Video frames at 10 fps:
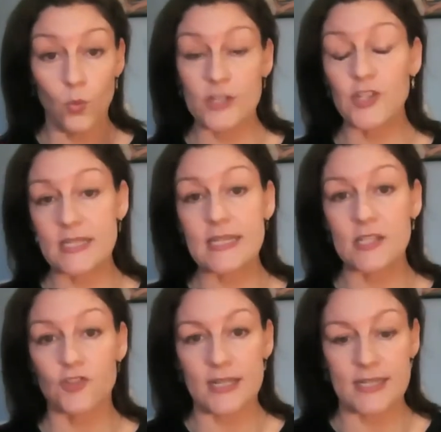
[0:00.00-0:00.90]
We just need
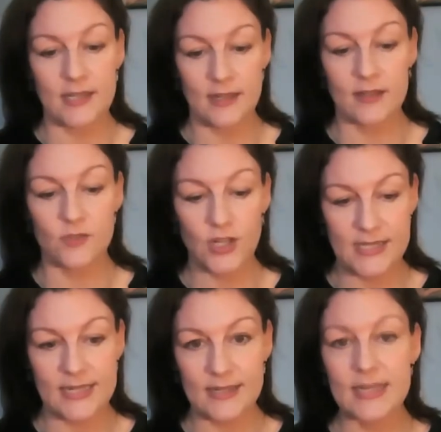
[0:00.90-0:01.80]
to trust
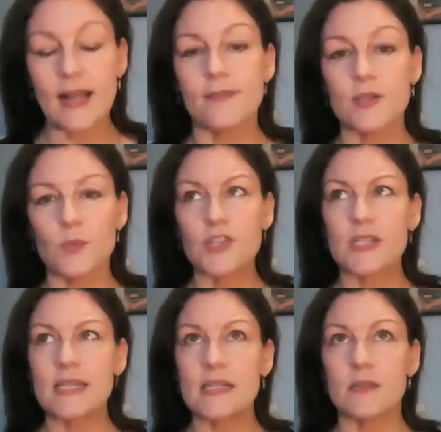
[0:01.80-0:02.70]
in ourselves, and we
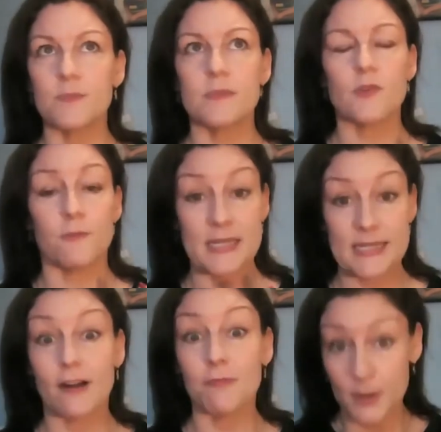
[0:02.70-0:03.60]
just need to sort of be
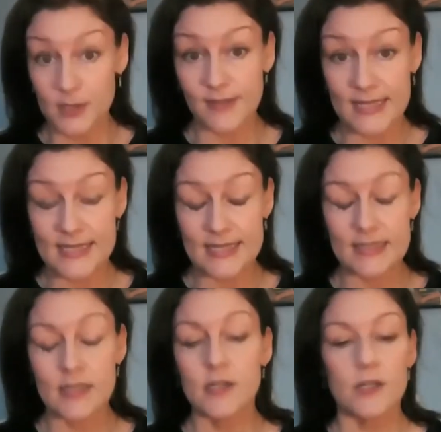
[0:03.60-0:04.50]

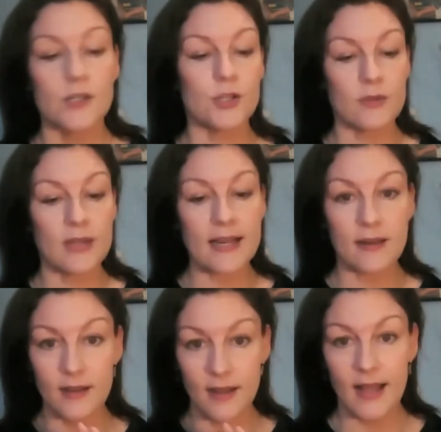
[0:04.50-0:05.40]
self-motivated to
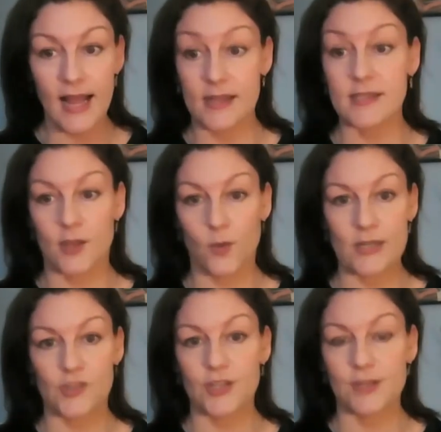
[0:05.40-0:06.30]
then ask the
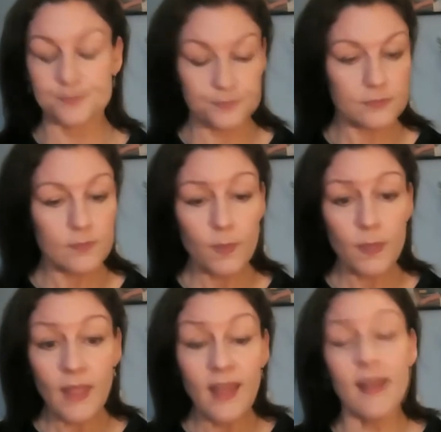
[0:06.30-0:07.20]
question.
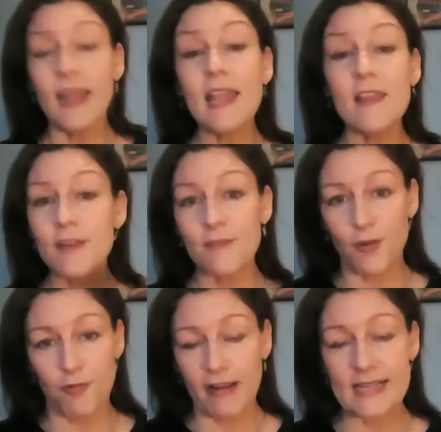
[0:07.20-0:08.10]
even if
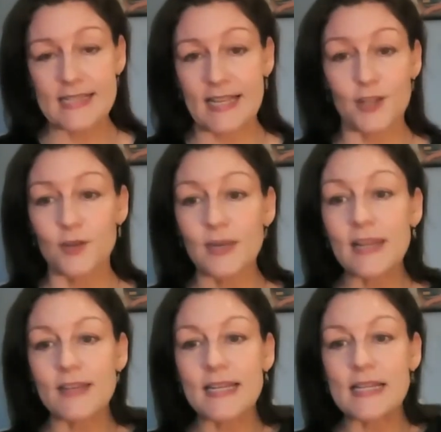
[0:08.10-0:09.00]
you phrase it, you don't
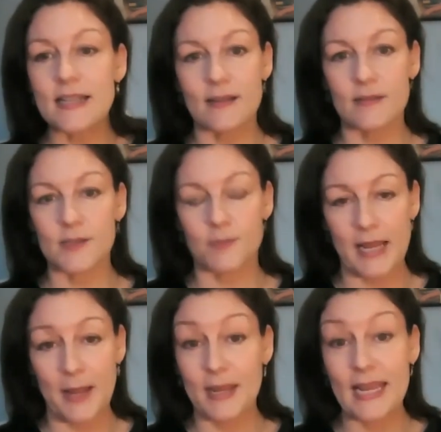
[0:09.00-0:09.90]
even need to
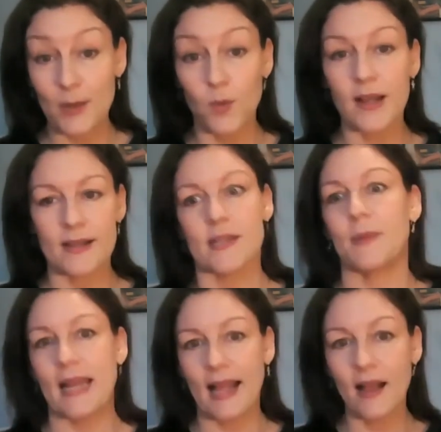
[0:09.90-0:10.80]
pick up keywords. I
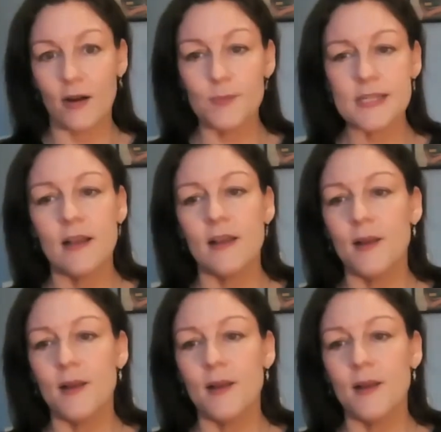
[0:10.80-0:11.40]
mean, it helps,